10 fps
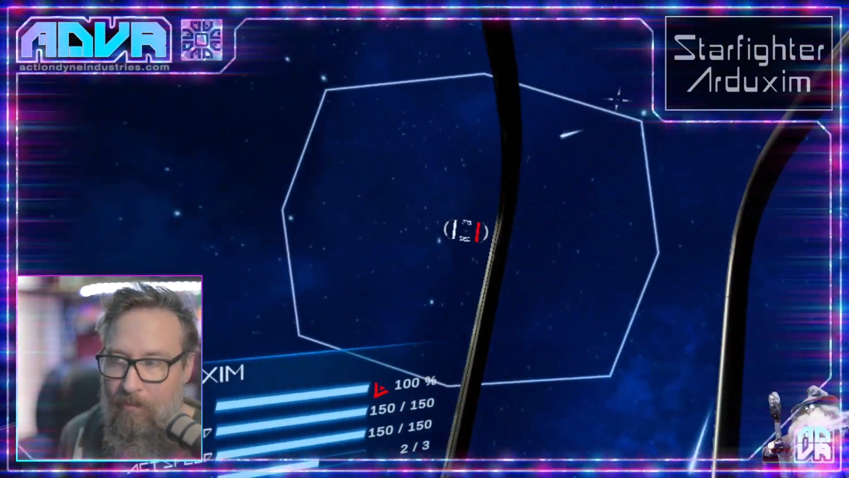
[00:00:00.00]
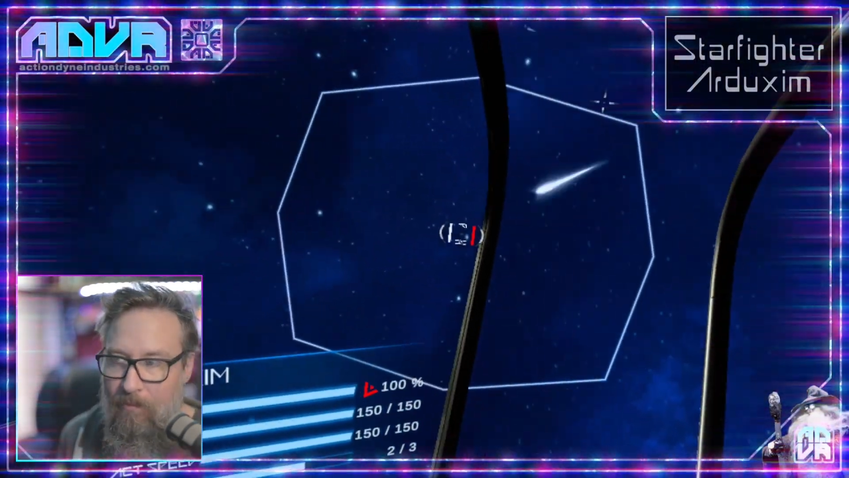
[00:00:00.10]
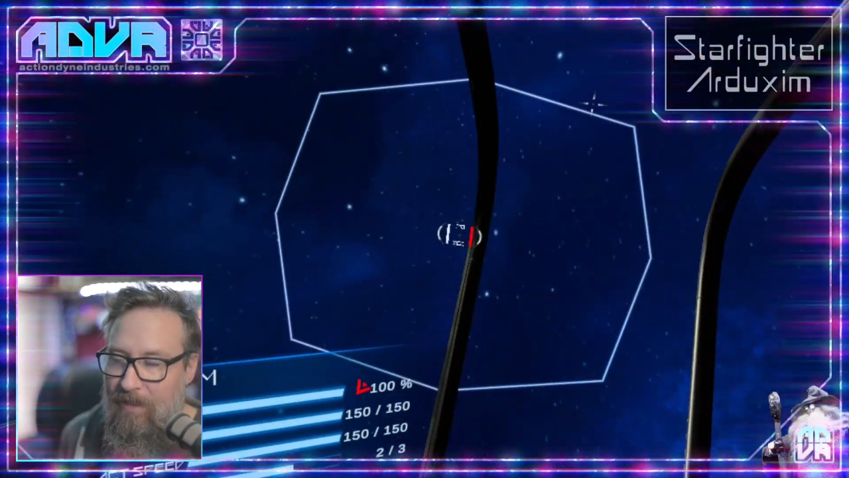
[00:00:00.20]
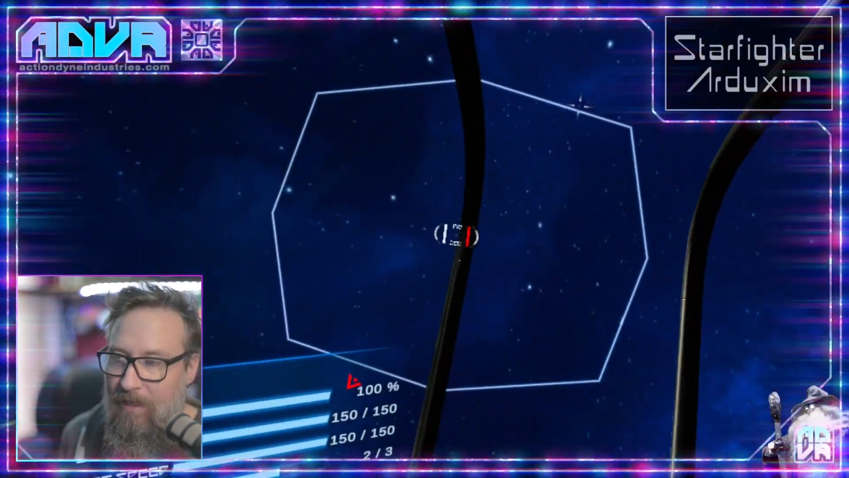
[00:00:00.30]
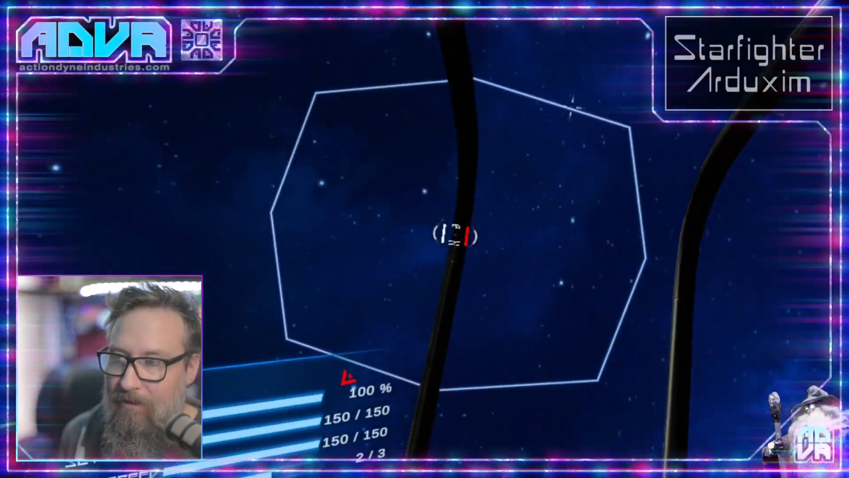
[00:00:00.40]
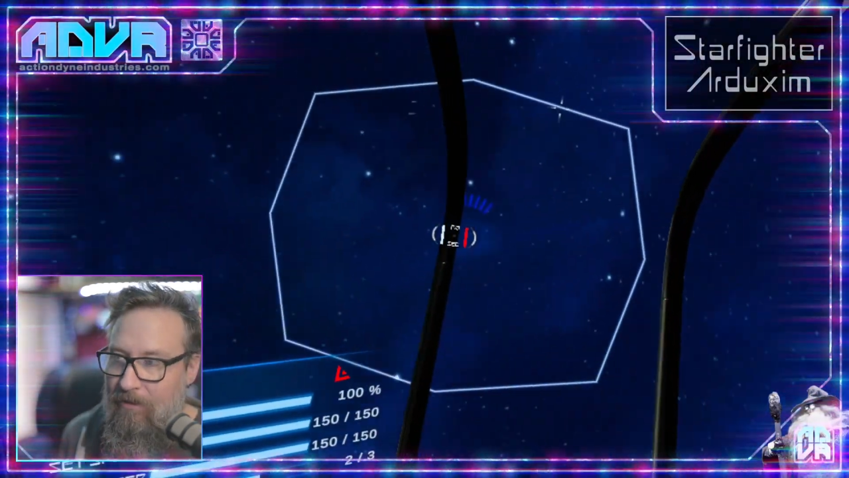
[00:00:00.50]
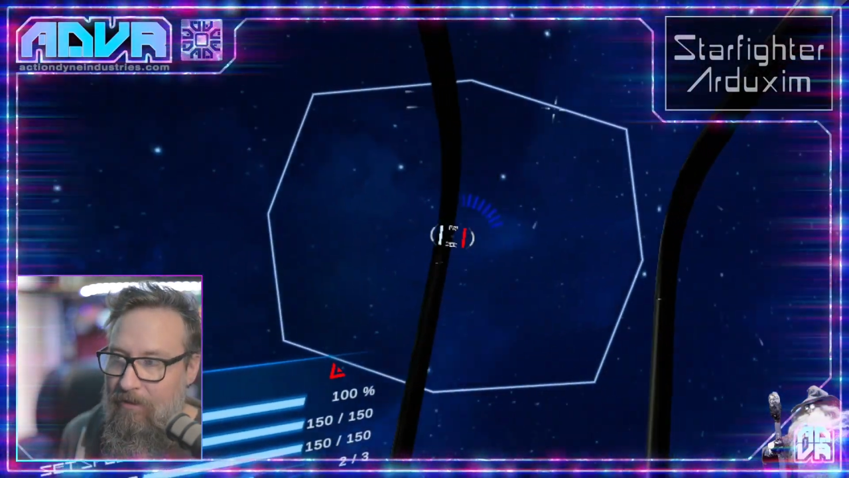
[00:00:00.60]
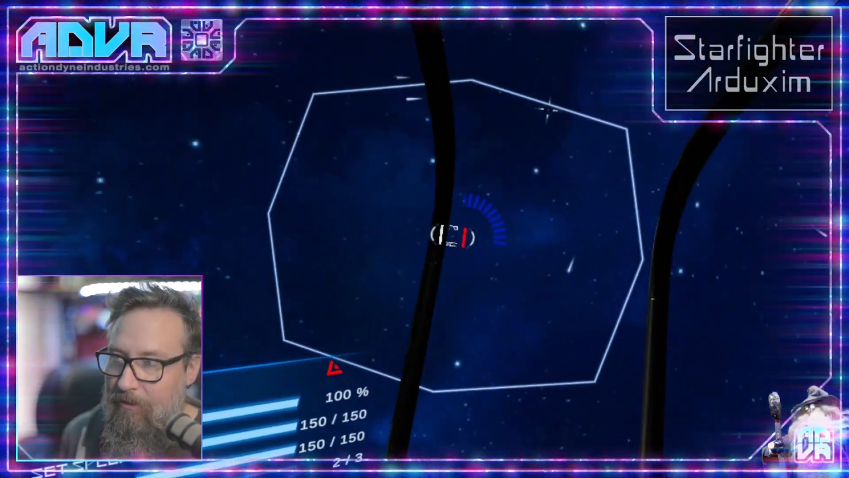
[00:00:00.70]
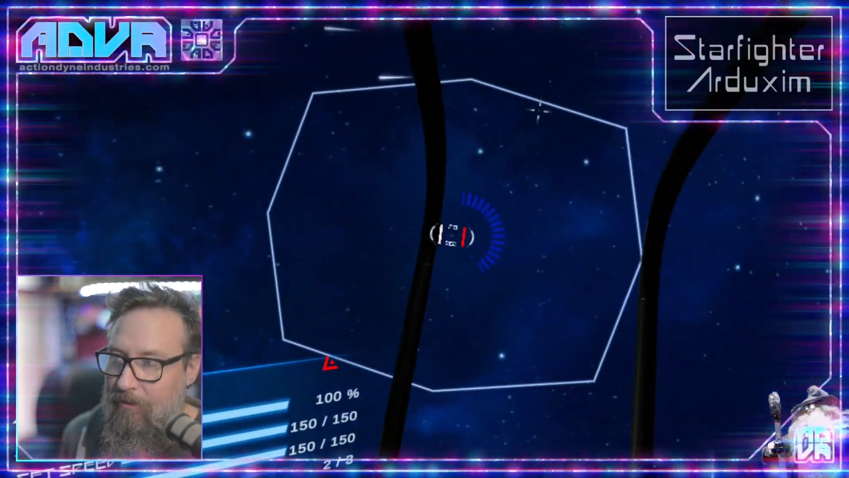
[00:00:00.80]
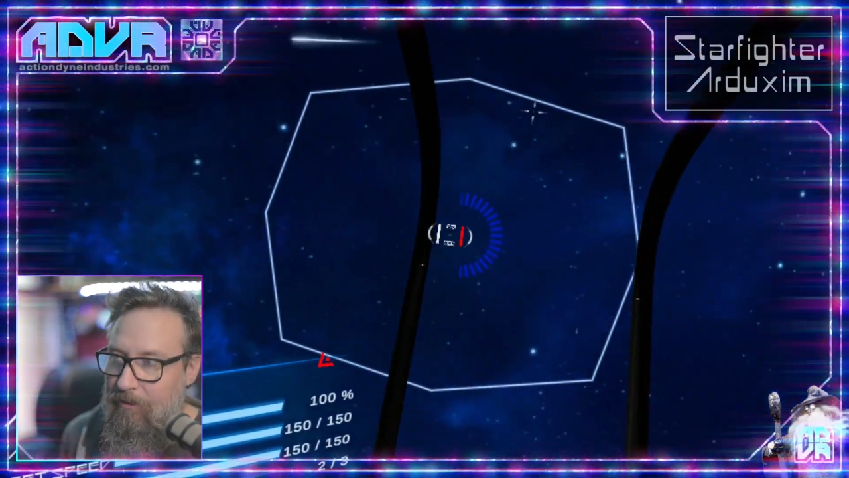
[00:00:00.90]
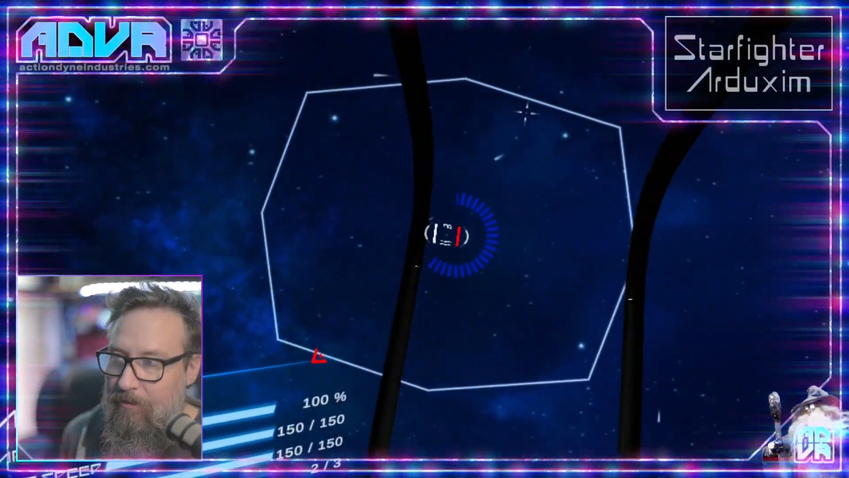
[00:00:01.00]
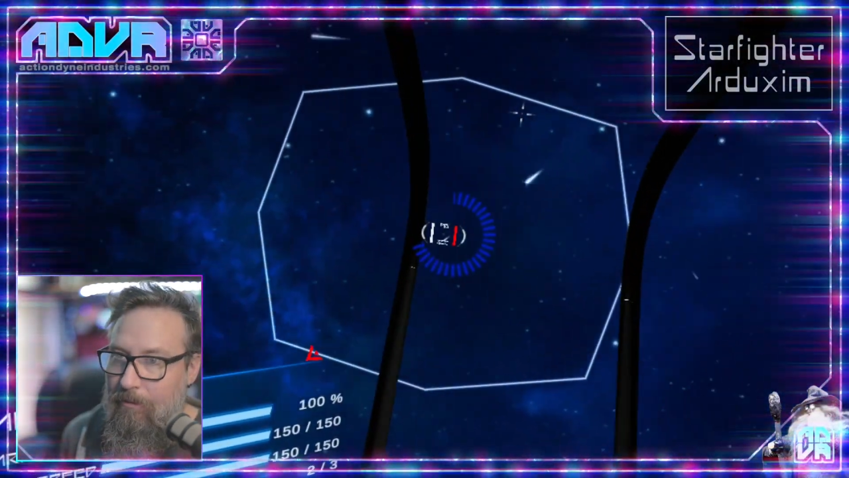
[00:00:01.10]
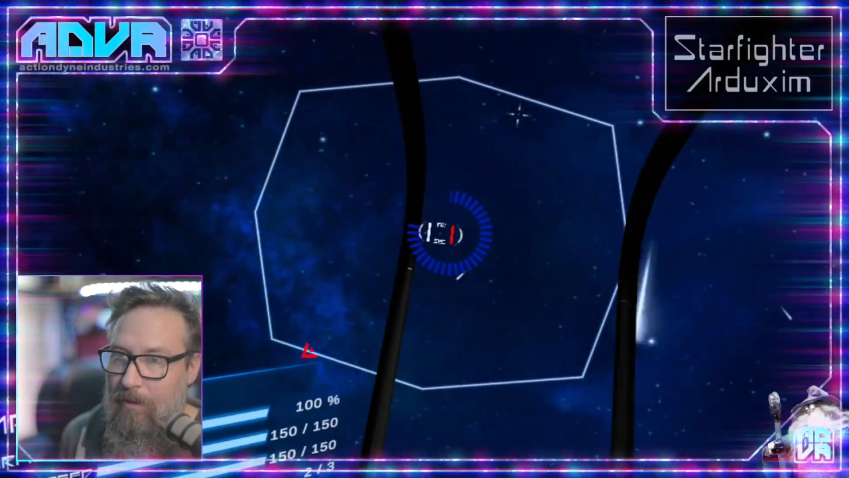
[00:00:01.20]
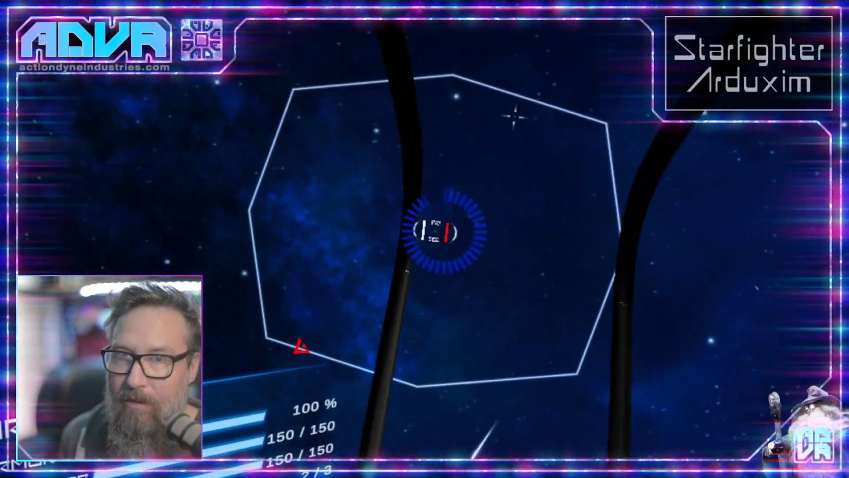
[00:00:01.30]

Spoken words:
moving on to